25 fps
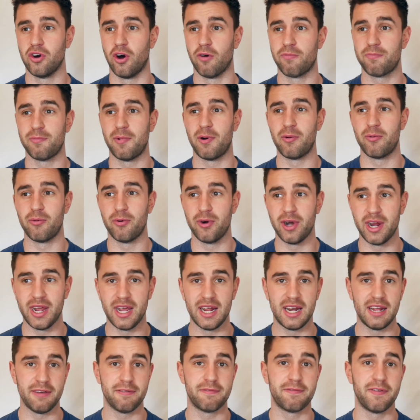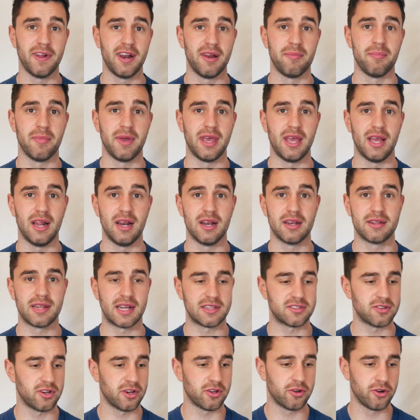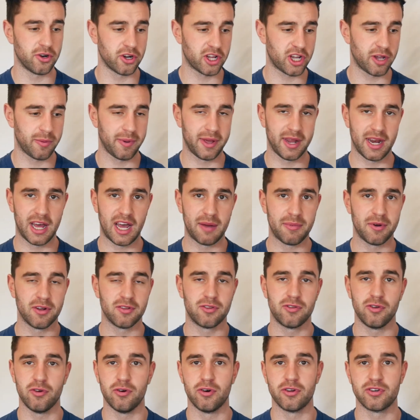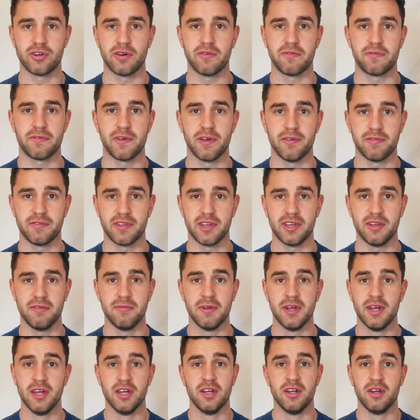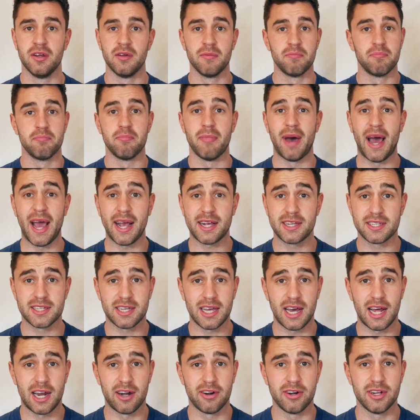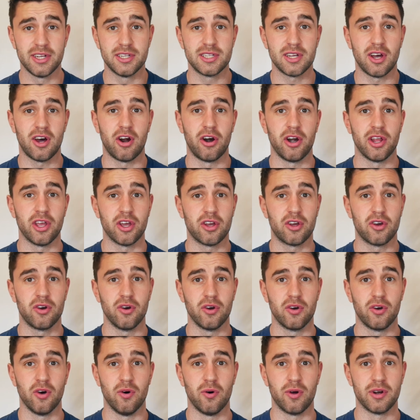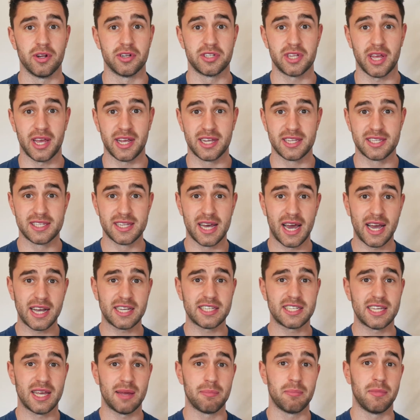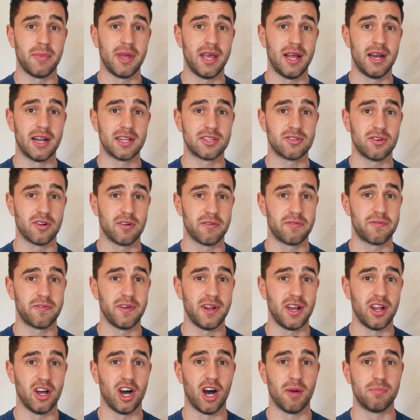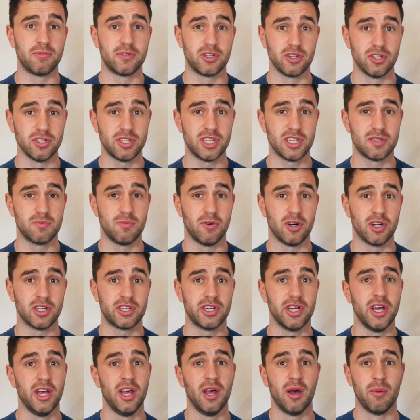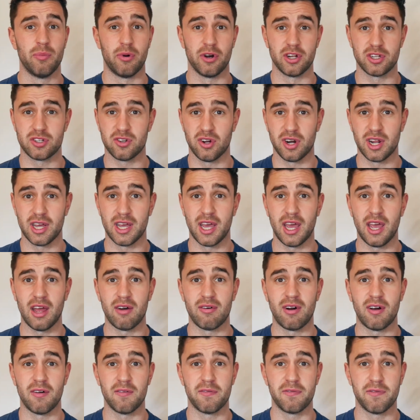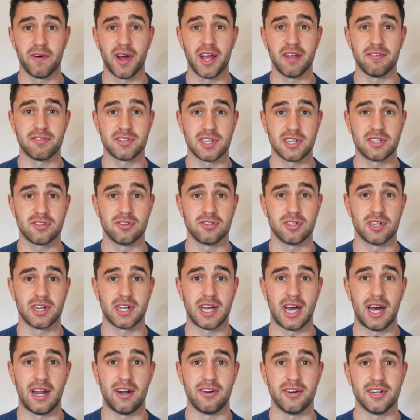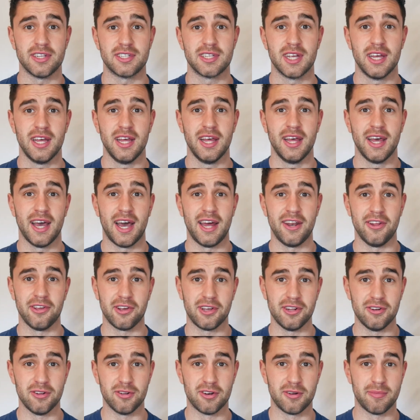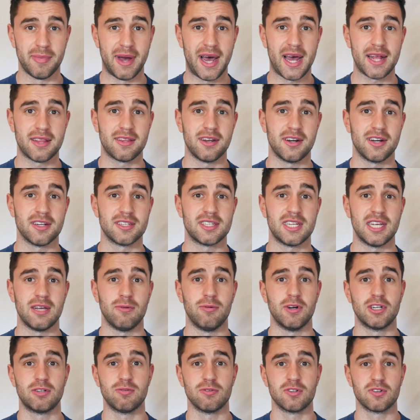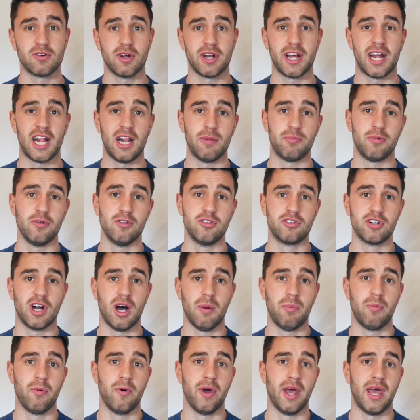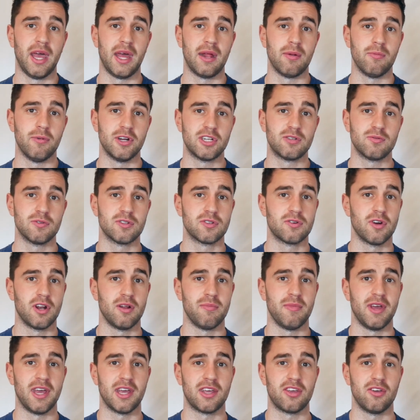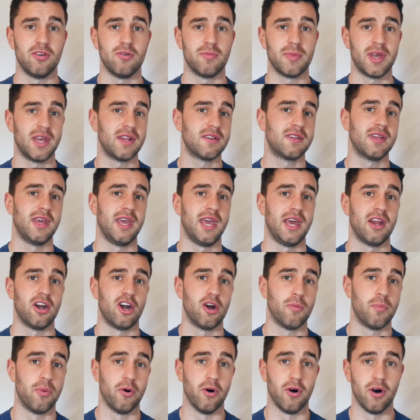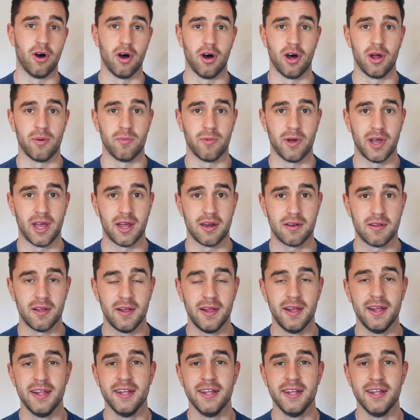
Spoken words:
go from a really filling meal that's only going to come in at about 250 max calories, or you could go this exact same meal that's going to fill you up just as much, but it's going to hit around 500-600 calories. And you can do the math there to see which one's going to help you drop weight and which one's going to make you maintain or put on weight.